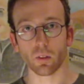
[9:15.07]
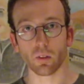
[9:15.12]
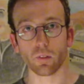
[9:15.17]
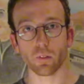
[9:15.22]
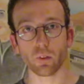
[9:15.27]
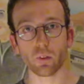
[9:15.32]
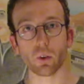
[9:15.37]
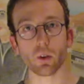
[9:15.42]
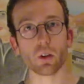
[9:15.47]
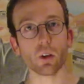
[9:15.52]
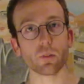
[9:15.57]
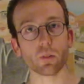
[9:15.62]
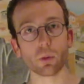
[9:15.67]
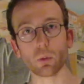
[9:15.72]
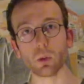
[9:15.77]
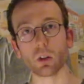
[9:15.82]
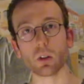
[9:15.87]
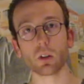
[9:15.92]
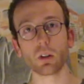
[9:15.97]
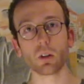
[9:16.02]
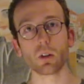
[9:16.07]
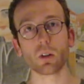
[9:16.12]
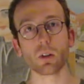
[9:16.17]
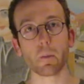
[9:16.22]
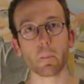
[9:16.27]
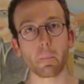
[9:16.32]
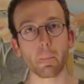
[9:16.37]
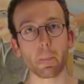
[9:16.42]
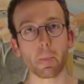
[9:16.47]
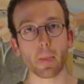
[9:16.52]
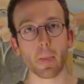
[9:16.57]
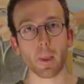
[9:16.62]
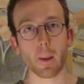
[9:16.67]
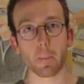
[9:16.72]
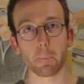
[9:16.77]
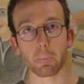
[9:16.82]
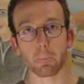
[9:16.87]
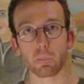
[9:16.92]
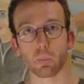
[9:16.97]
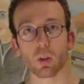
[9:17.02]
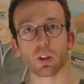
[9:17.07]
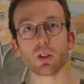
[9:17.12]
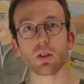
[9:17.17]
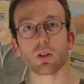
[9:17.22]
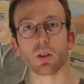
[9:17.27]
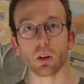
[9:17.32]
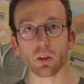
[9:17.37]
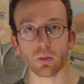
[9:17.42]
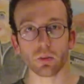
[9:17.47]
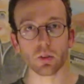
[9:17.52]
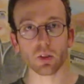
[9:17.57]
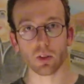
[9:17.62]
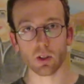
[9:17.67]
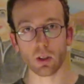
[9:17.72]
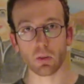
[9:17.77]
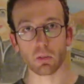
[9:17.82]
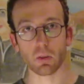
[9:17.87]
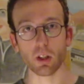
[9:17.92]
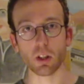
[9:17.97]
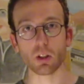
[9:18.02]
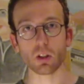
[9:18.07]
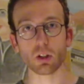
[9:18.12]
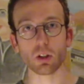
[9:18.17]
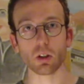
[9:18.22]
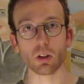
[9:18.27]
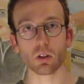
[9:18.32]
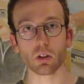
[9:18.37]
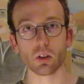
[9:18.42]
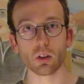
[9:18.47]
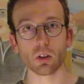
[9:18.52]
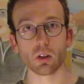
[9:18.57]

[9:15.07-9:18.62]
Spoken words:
for another word which is of the same nature.